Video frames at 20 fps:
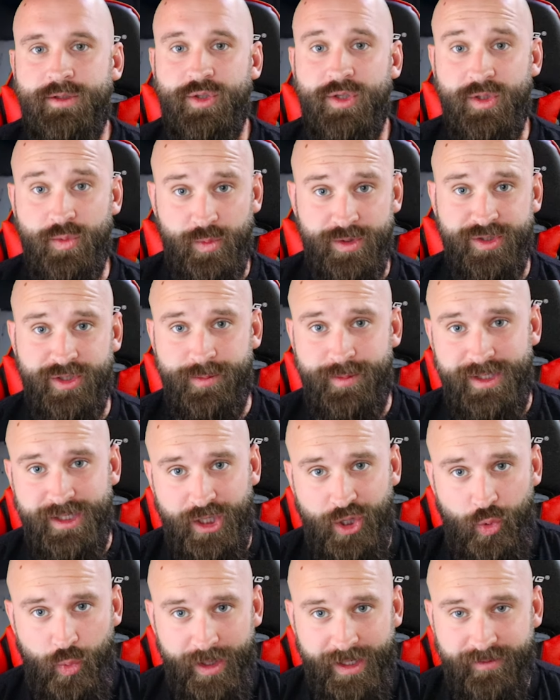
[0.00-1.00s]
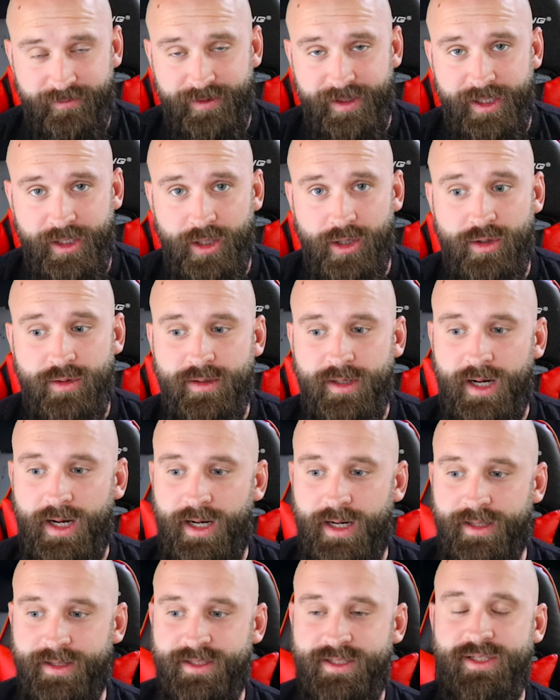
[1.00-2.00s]
So this one's going to be a quick video.
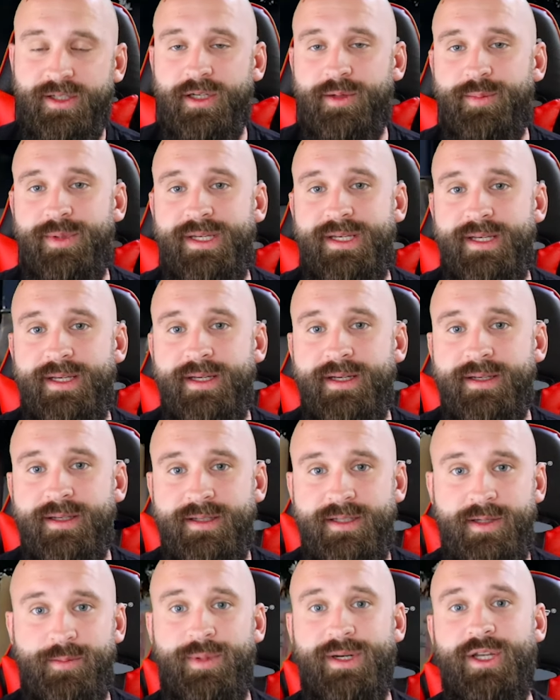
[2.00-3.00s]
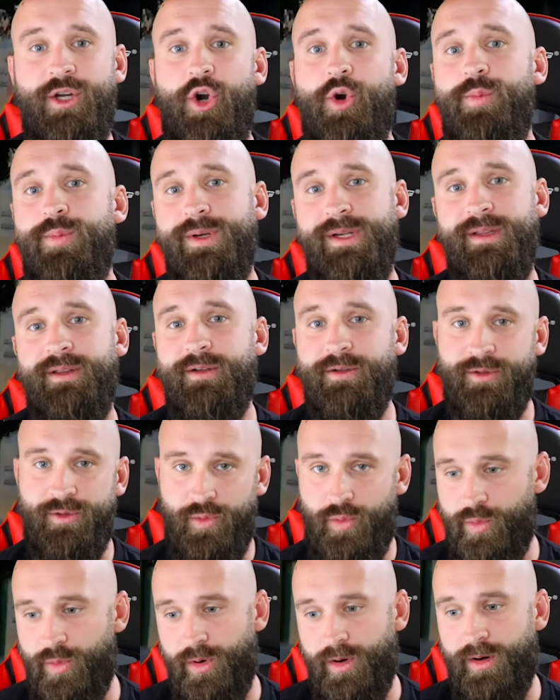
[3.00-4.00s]
Uh, this is going to be somebody opening their
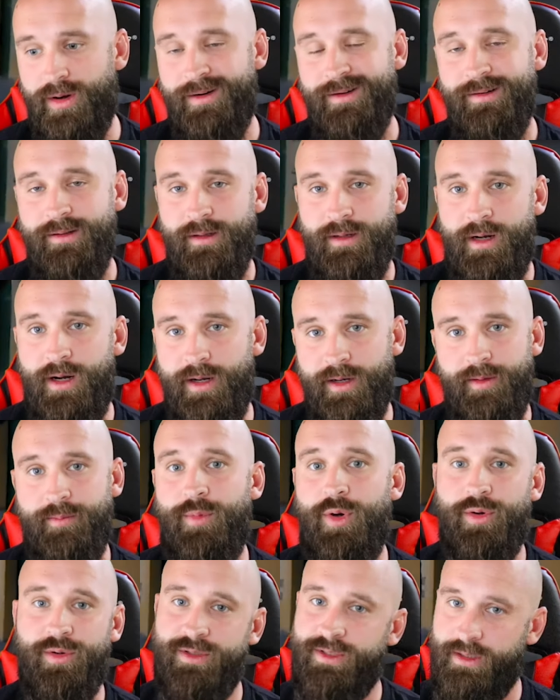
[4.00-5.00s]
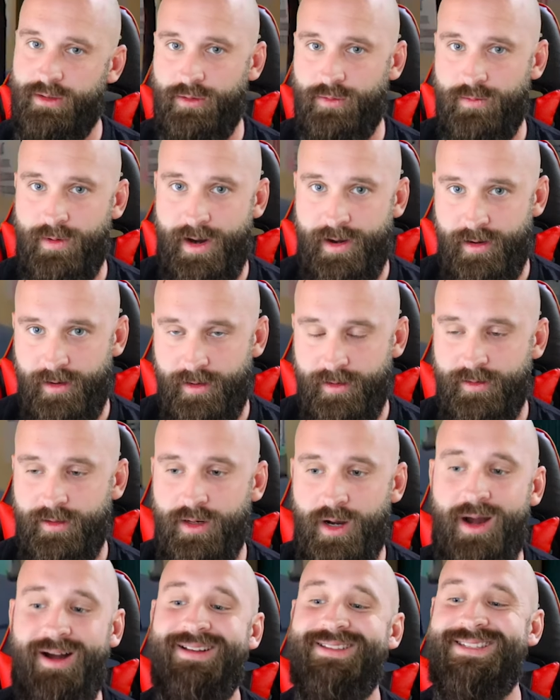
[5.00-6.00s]
door on a motorcycle rider
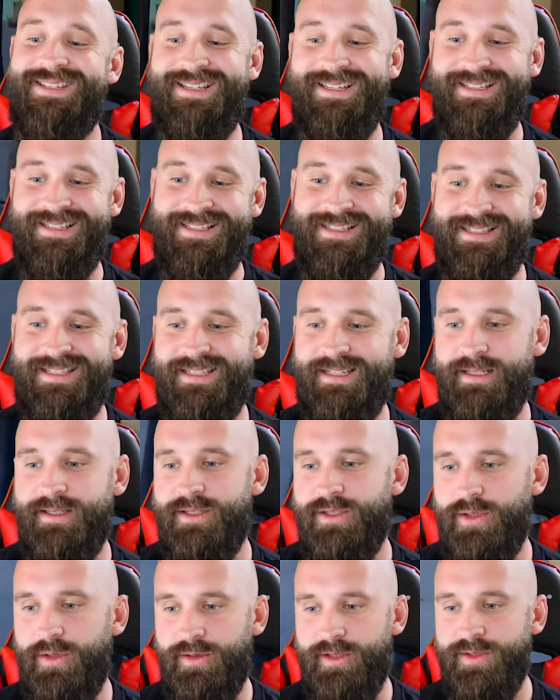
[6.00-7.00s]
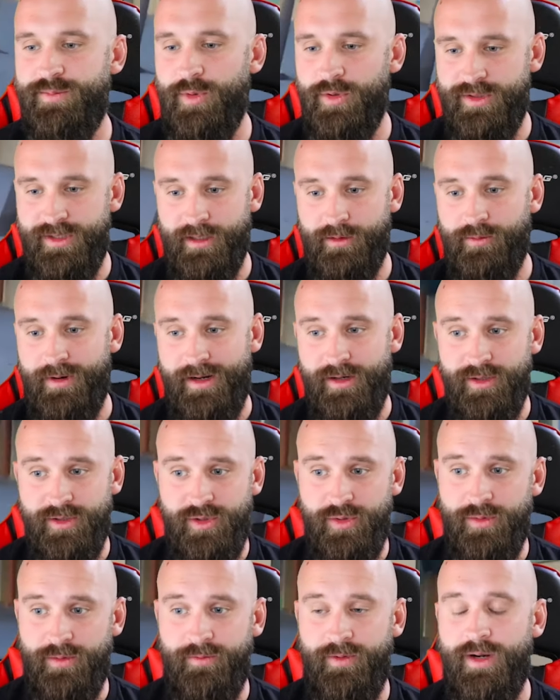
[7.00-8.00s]
causing an incident. So this motorcycle rider
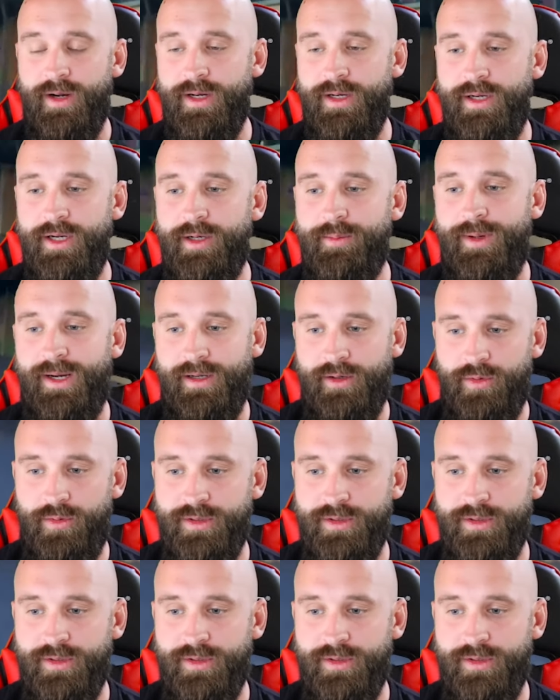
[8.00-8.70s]
is doing very good about